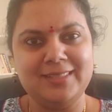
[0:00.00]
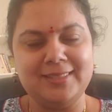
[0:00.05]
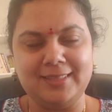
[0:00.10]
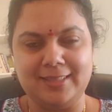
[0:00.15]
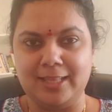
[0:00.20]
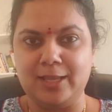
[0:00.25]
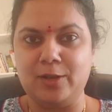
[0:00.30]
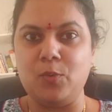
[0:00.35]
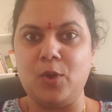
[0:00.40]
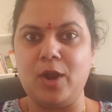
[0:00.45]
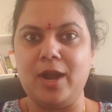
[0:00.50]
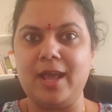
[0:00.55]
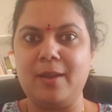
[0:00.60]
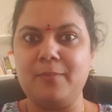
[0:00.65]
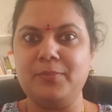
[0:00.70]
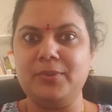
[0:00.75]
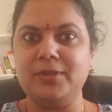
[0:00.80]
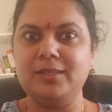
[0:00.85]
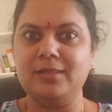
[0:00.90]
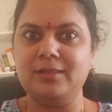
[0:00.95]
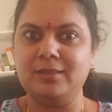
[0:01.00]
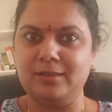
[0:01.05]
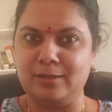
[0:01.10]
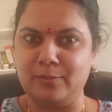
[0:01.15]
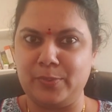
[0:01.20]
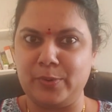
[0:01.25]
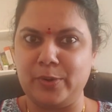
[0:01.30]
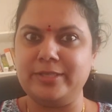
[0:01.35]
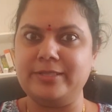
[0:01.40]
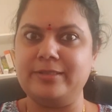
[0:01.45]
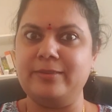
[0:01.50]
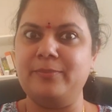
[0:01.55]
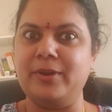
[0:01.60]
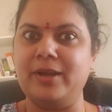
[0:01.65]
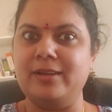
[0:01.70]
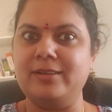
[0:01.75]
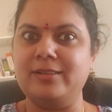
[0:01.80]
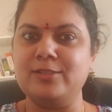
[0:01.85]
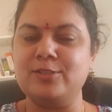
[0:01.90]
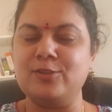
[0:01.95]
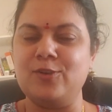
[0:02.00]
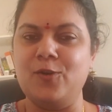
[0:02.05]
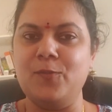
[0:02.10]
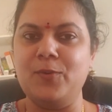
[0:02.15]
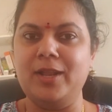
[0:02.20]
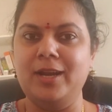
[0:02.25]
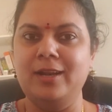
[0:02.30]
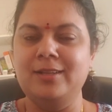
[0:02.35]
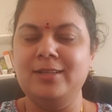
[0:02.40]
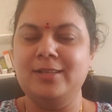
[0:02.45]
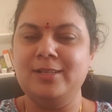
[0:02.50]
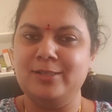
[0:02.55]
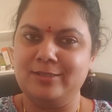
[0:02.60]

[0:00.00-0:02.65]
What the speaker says: Then what happened? The poison part is over.